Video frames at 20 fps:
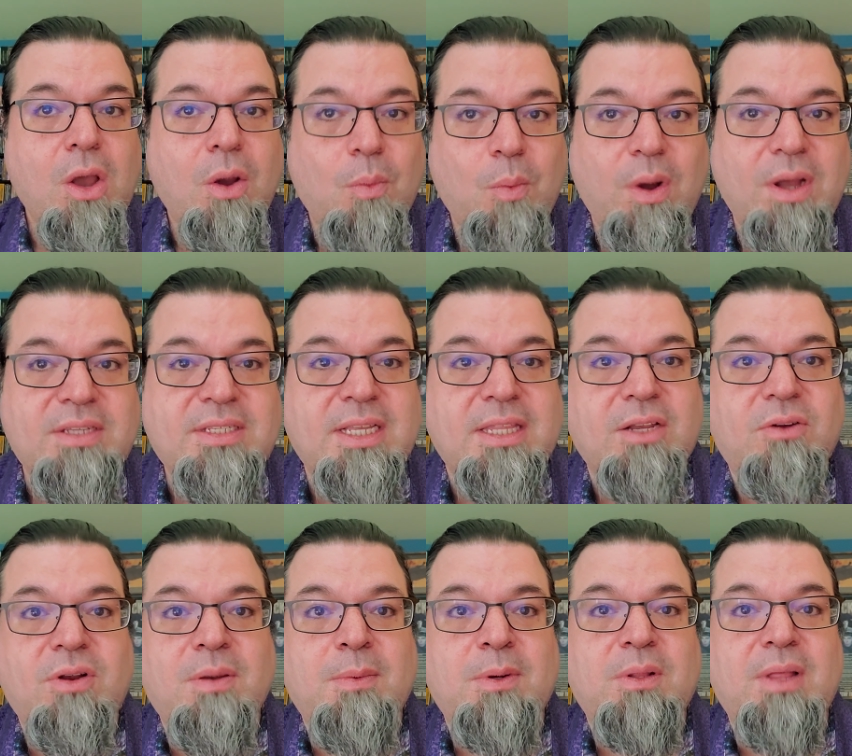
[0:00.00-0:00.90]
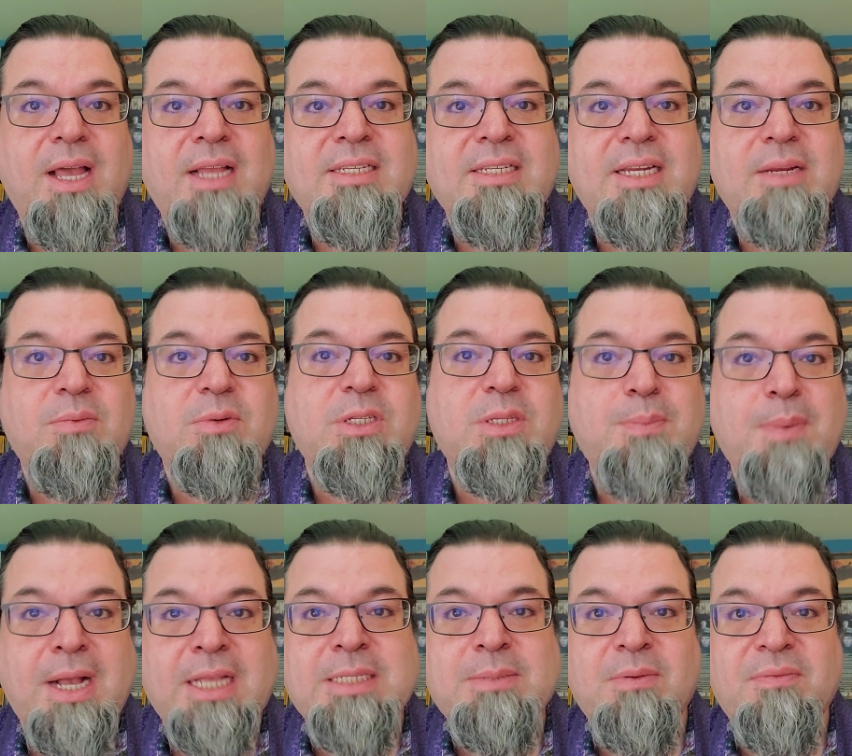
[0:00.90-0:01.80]
was that the criminal entity
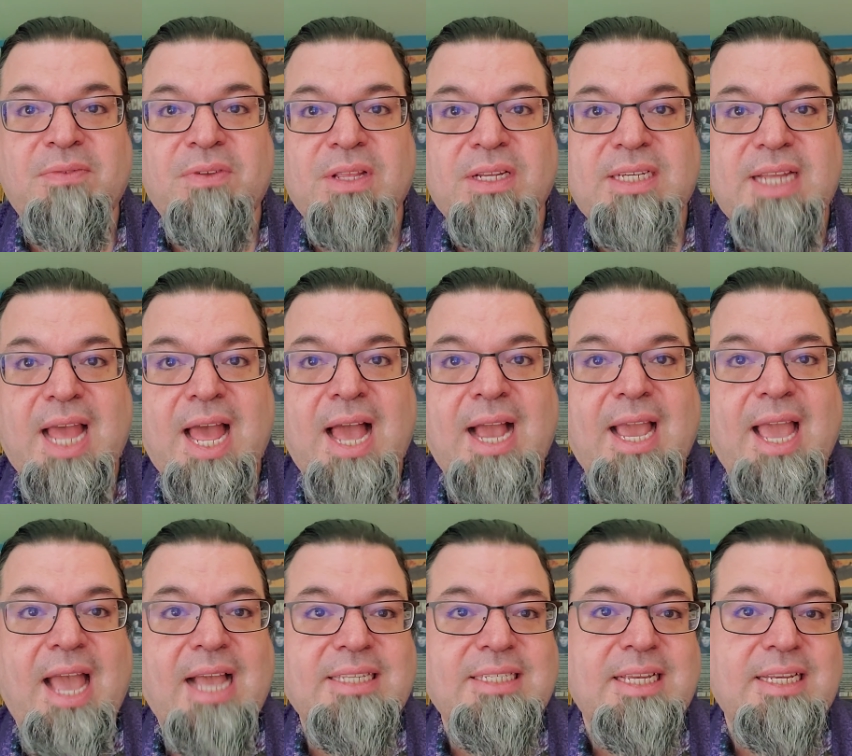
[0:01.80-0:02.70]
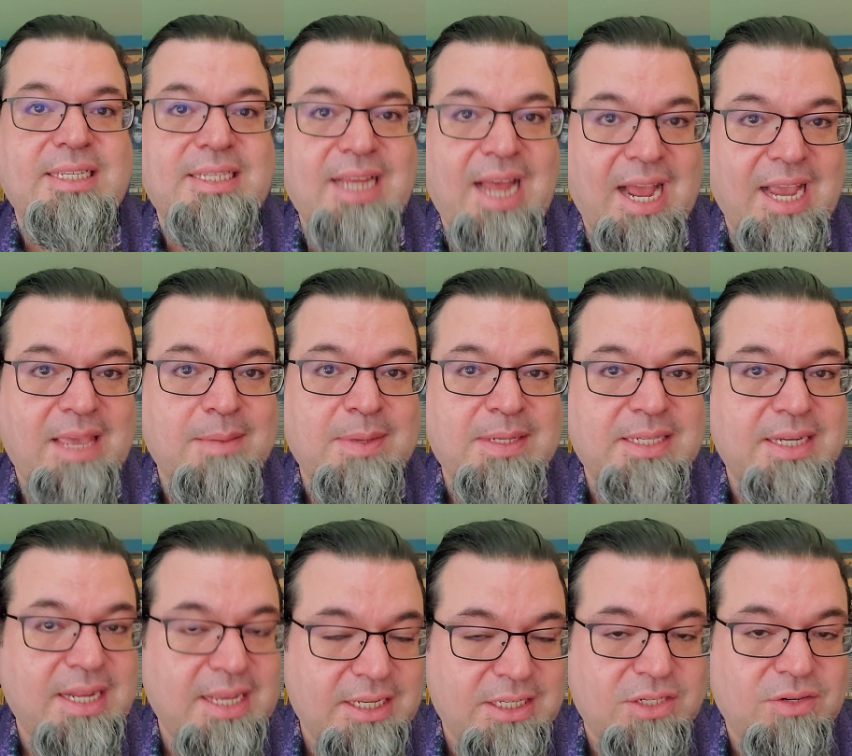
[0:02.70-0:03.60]
responsible for the attack has a
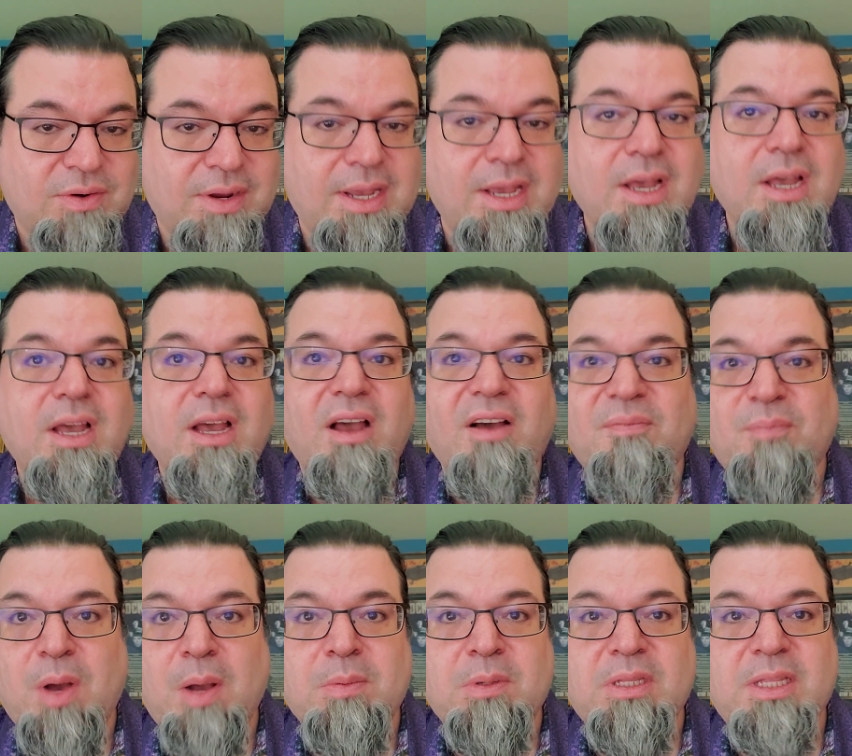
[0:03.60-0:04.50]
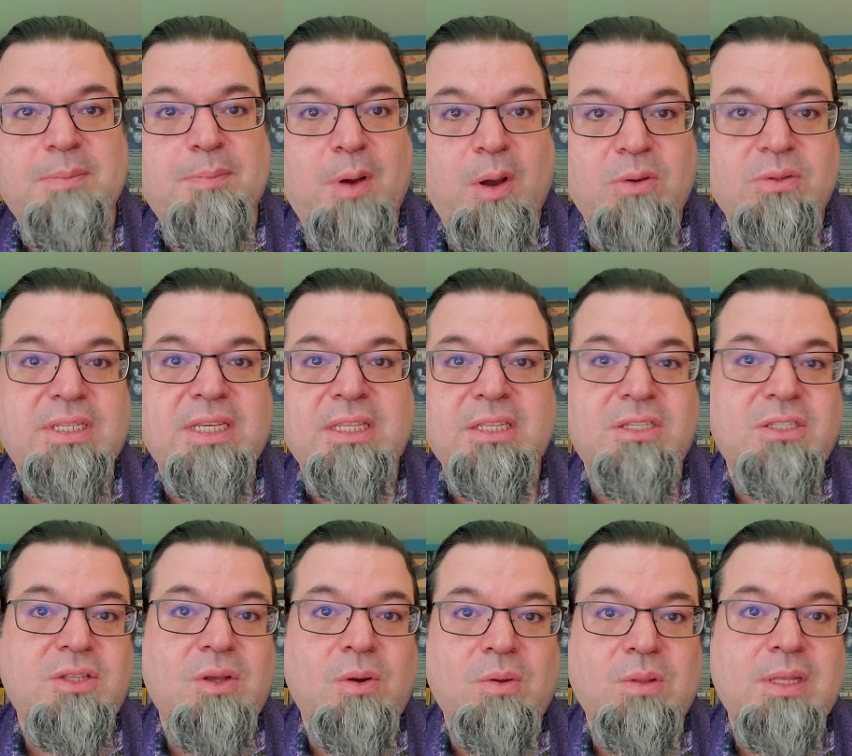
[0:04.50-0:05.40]
documented history of publicly posting the
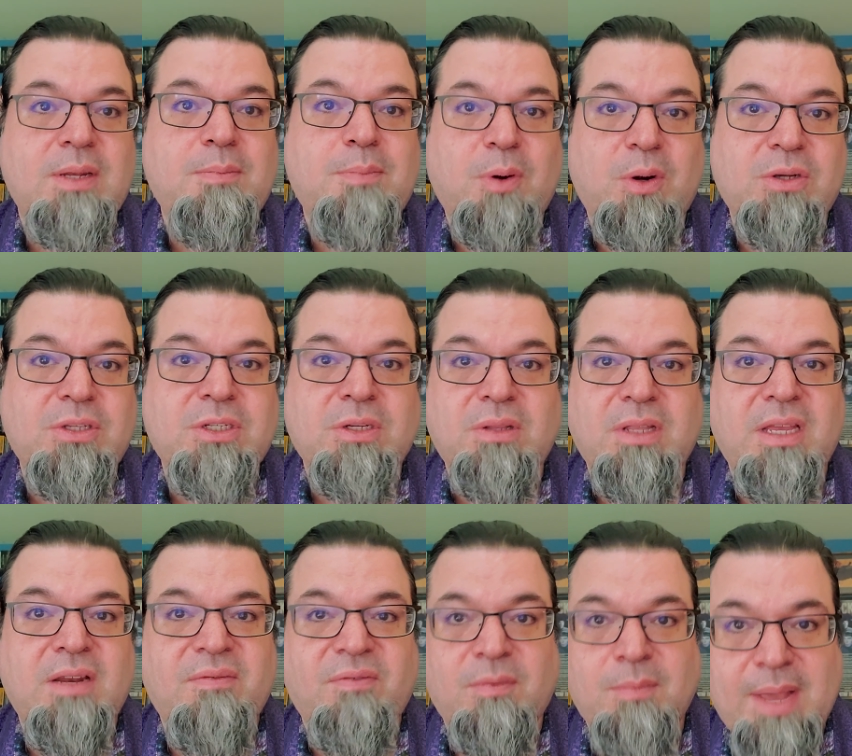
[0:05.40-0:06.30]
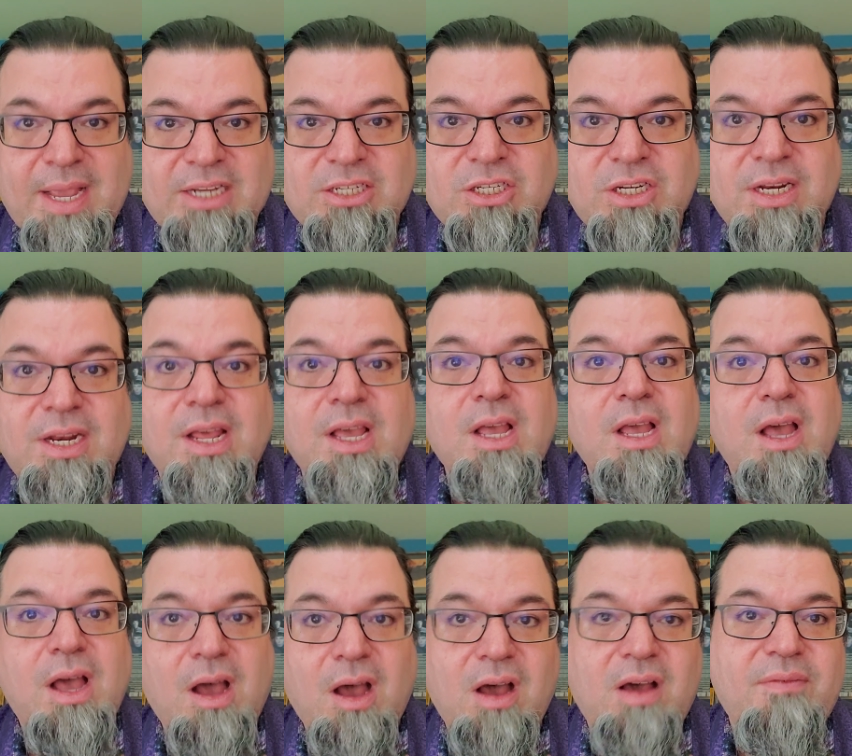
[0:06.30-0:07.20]
stolen personal information
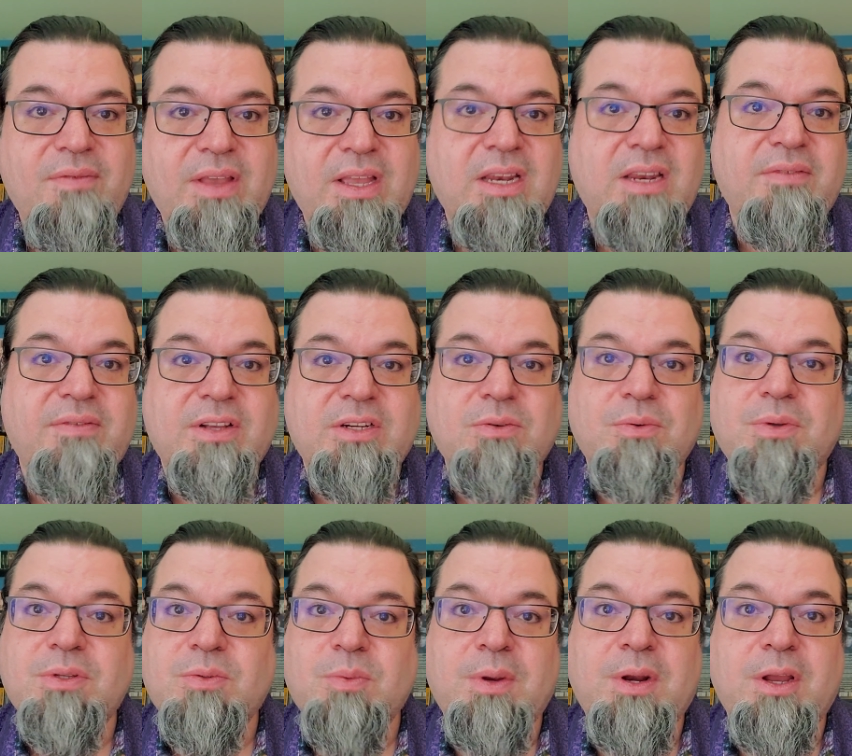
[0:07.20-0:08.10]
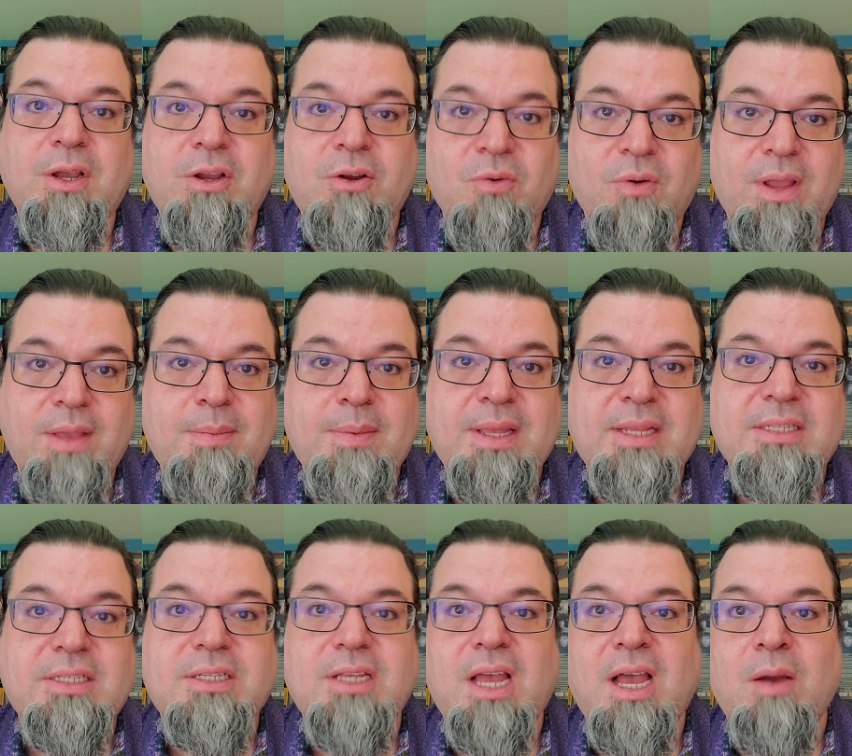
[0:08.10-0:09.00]
of individuals when
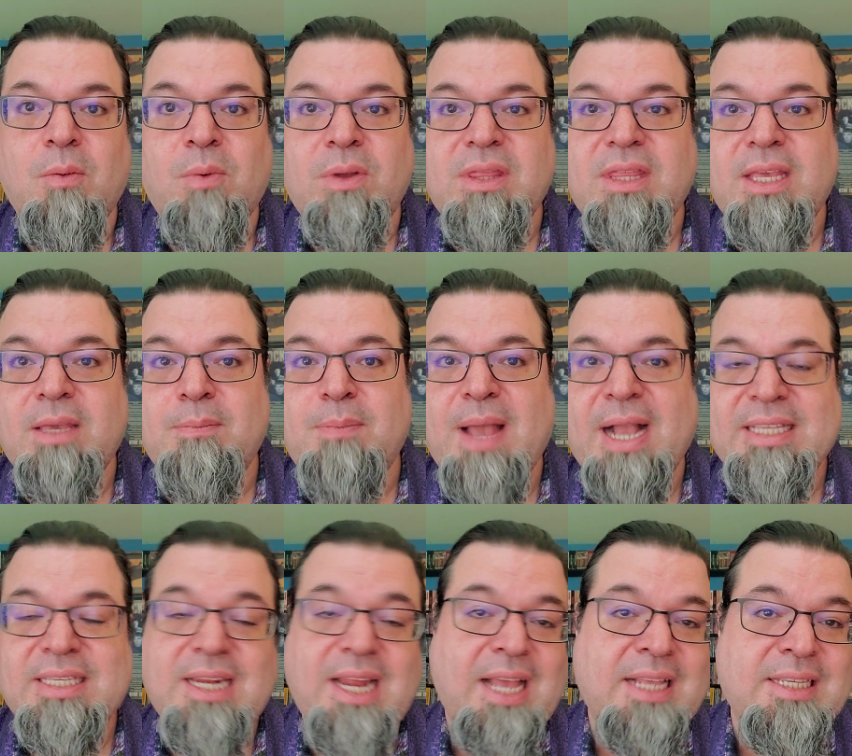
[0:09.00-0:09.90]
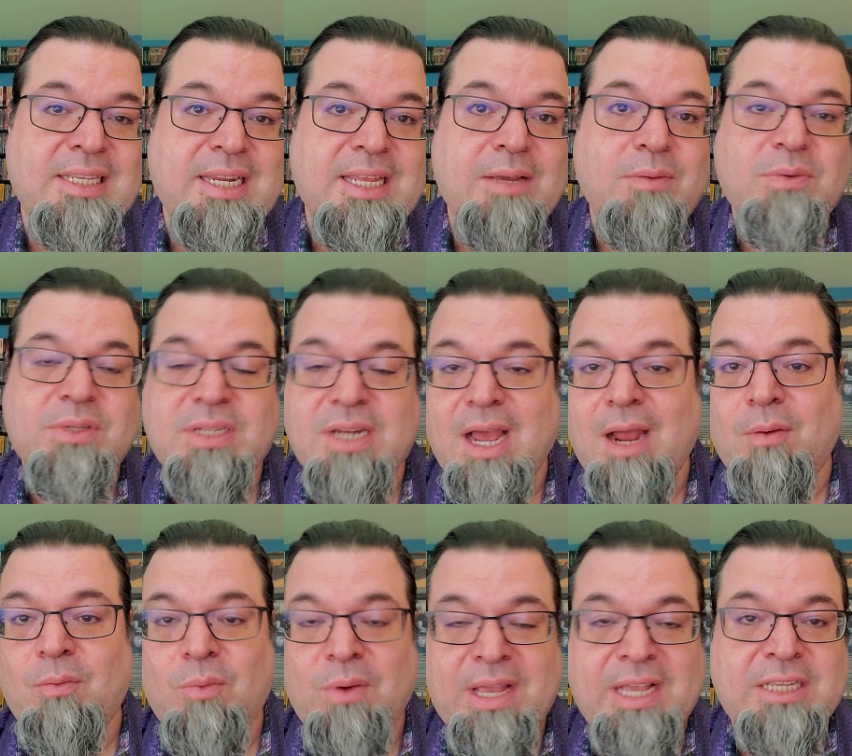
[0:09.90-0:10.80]
agreements uh, with the impacted entity was
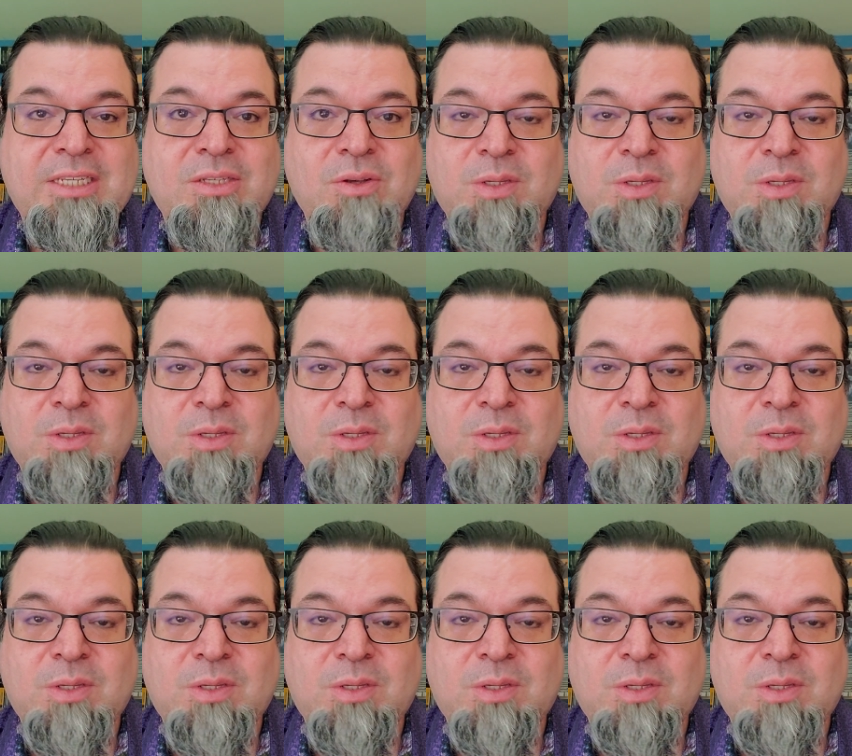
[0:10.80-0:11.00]
not reached.